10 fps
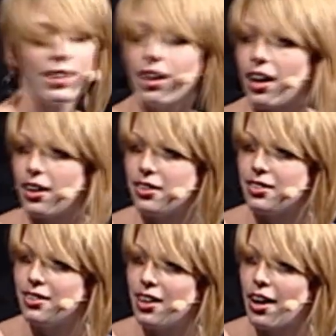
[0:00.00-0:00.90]
And
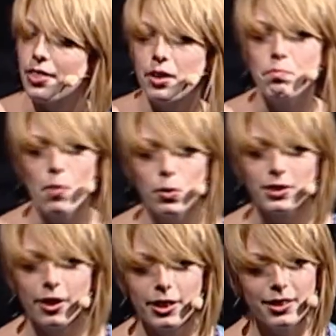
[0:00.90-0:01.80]
I think most
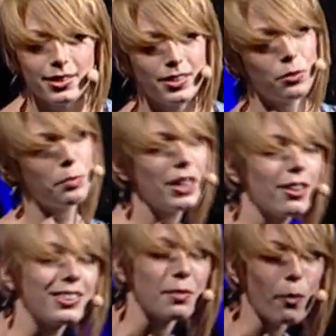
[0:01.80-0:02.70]
artists would be a
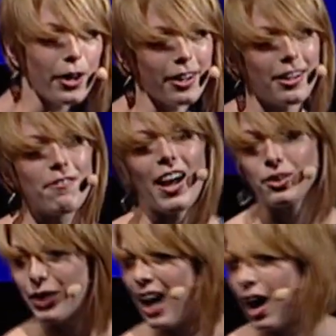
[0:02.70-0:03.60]
little disappointed if
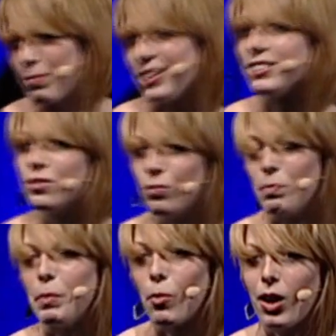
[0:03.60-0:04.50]
that's what happened when
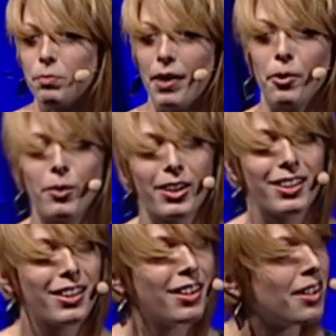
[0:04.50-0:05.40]
people walked by their work.